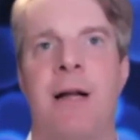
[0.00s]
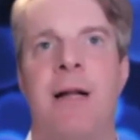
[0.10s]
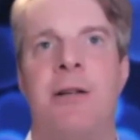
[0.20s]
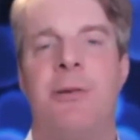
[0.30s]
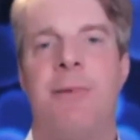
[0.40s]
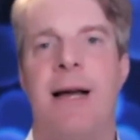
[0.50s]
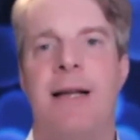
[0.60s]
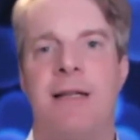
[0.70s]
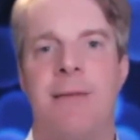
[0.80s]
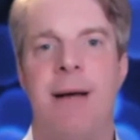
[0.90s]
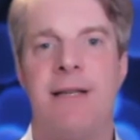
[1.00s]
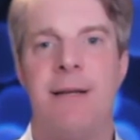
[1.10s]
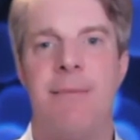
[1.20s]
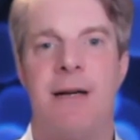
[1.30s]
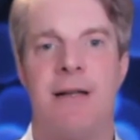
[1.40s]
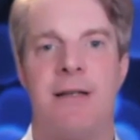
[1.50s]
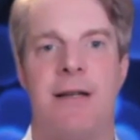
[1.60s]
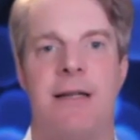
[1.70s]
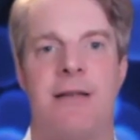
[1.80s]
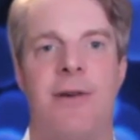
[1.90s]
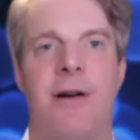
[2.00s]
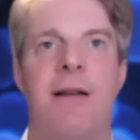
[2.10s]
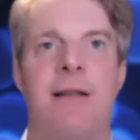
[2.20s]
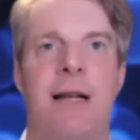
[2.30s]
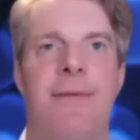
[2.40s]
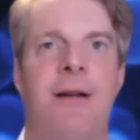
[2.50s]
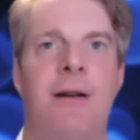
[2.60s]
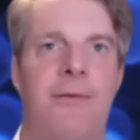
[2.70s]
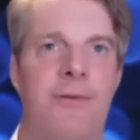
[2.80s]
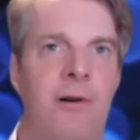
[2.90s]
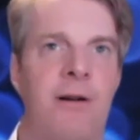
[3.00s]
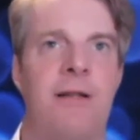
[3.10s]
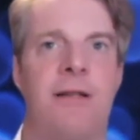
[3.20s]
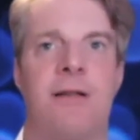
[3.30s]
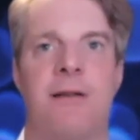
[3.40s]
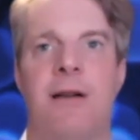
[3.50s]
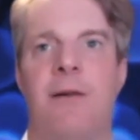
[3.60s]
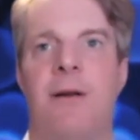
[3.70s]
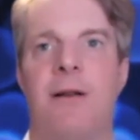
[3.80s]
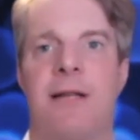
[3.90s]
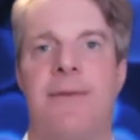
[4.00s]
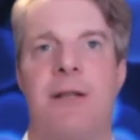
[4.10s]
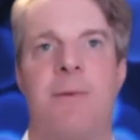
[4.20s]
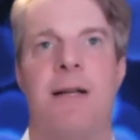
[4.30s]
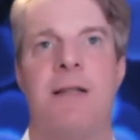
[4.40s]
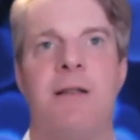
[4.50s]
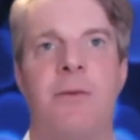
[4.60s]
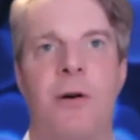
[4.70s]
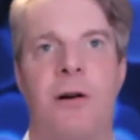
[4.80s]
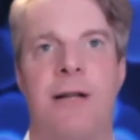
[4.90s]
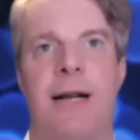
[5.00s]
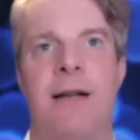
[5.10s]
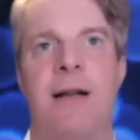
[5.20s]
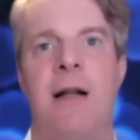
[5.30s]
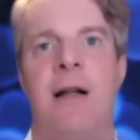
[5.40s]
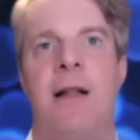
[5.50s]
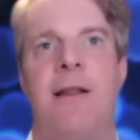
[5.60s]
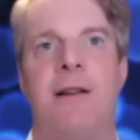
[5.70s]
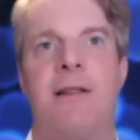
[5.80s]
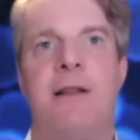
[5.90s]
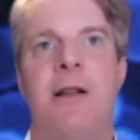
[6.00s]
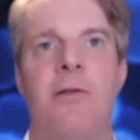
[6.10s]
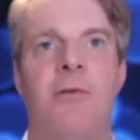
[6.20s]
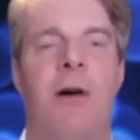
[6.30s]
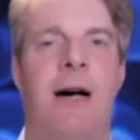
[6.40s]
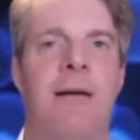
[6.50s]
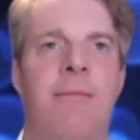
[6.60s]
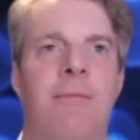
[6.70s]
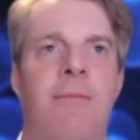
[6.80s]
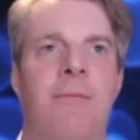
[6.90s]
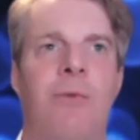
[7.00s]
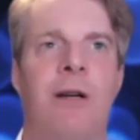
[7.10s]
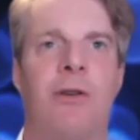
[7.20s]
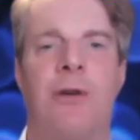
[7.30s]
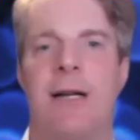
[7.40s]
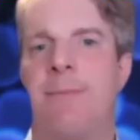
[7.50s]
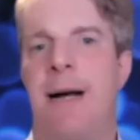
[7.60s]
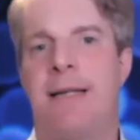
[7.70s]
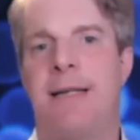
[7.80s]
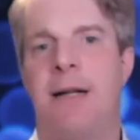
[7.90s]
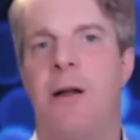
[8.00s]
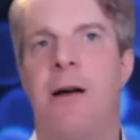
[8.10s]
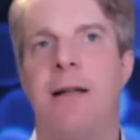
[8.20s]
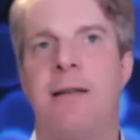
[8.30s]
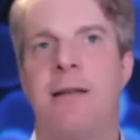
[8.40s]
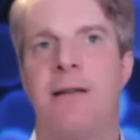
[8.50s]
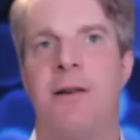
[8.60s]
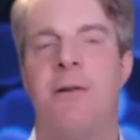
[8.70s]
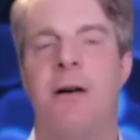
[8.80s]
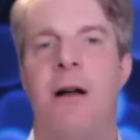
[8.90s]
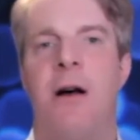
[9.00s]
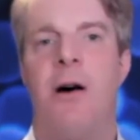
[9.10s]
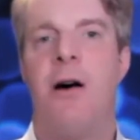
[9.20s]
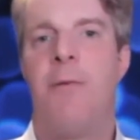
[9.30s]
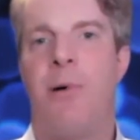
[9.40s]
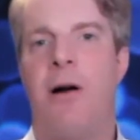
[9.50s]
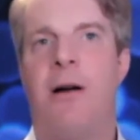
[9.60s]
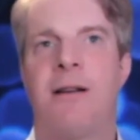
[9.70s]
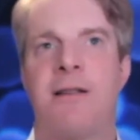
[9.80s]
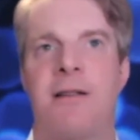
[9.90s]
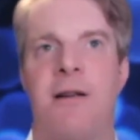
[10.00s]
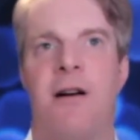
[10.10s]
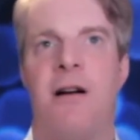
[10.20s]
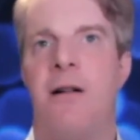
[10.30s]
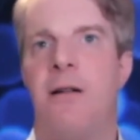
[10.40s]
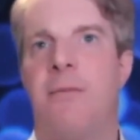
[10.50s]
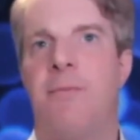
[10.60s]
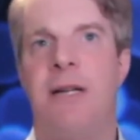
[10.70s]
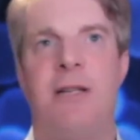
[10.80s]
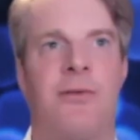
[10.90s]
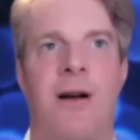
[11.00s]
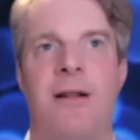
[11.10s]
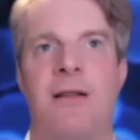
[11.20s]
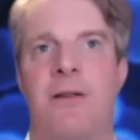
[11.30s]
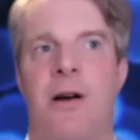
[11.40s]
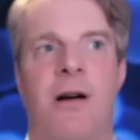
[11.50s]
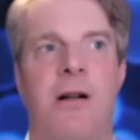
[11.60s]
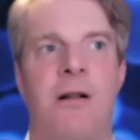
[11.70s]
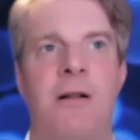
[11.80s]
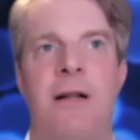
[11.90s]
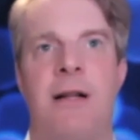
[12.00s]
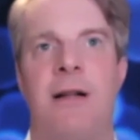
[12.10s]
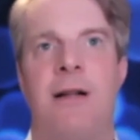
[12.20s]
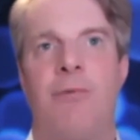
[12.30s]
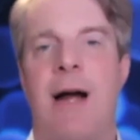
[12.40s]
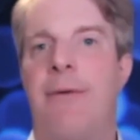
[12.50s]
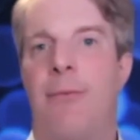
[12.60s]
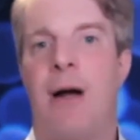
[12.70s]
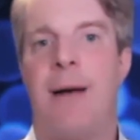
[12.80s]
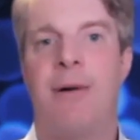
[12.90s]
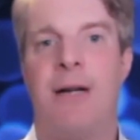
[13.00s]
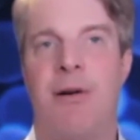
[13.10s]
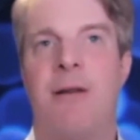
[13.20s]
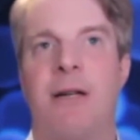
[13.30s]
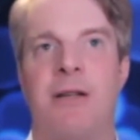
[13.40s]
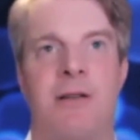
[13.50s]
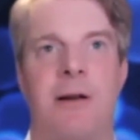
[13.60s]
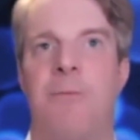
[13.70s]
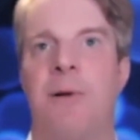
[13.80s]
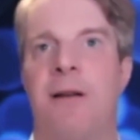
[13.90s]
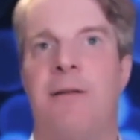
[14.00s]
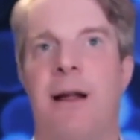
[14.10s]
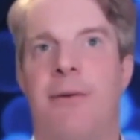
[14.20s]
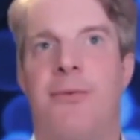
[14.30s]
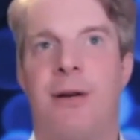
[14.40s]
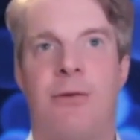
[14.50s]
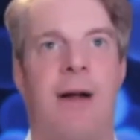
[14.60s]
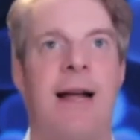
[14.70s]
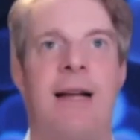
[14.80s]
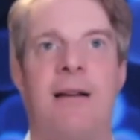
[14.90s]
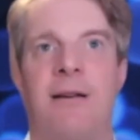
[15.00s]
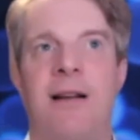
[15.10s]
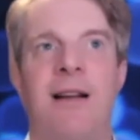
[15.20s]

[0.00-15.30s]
Japan is amazing because it's very safe here. Of course, it's one of the safest places in the world, and there's no real trespassing laws. So all parks, all beachfronts, all private property pretty much is open and free reign,